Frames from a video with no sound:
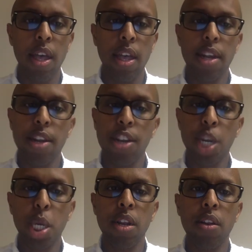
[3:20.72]
In
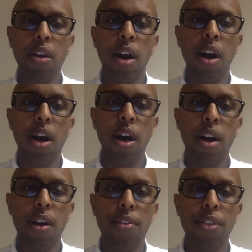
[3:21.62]
addition,
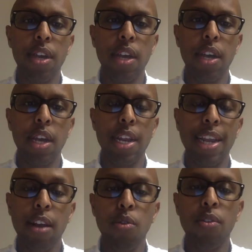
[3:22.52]
the
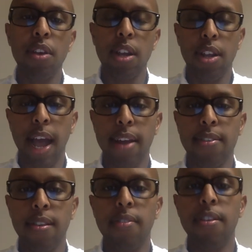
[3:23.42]
inequity in
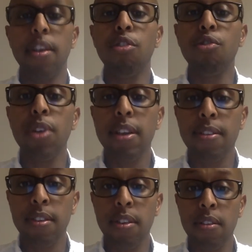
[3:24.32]
access
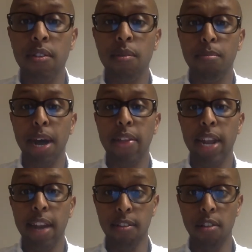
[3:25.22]
increases by
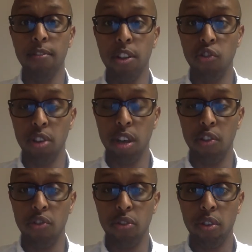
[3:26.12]
the level of
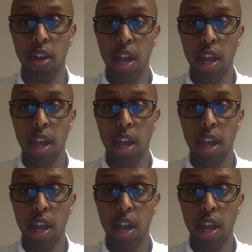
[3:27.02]
education.